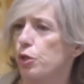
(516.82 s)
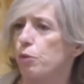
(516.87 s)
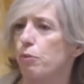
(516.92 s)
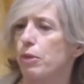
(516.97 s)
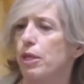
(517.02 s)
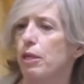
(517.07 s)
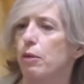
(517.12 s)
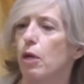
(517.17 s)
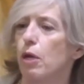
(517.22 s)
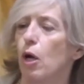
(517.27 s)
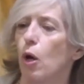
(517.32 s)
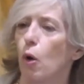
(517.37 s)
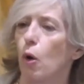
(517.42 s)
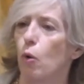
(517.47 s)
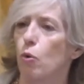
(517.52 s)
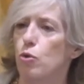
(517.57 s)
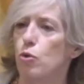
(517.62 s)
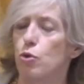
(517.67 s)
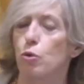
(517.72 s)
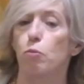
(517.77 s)
be
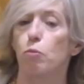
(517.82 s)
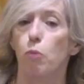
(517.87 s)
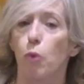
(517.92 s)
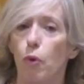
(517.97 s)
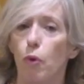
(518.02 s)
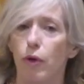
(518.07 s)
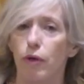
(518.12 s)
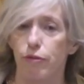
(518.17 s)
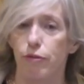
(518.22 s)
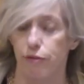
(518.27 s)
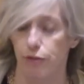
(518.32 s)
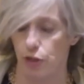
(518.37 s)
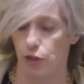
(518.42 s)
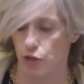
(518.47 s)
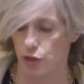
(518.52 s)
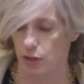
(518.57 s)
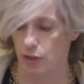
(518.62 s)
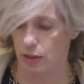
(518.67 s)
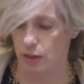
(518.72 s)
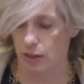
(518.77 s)
also more
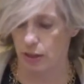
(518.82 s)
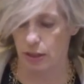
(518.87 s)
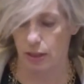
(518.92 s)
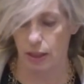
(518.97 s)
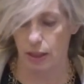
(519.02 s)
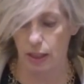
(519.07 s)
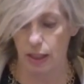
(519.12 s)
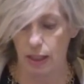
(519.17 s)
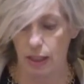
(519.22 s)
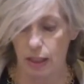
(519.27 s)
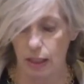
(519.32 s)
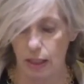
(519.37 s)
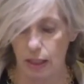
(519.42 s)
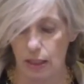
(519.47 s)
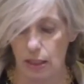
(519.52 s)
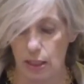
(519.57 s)
efficient in the